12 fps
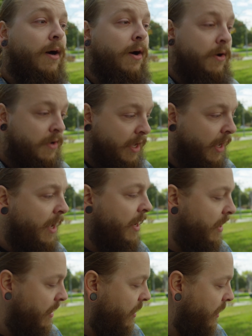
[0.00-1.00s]

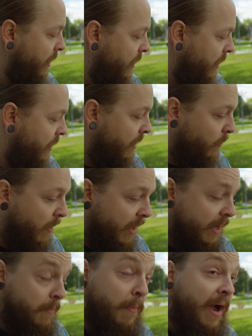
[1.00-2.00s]
Okay. Uh, what
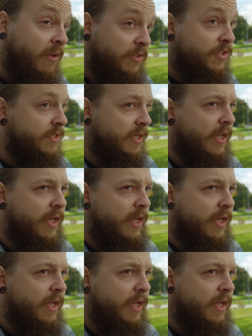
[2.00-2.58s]
kind of mileage is it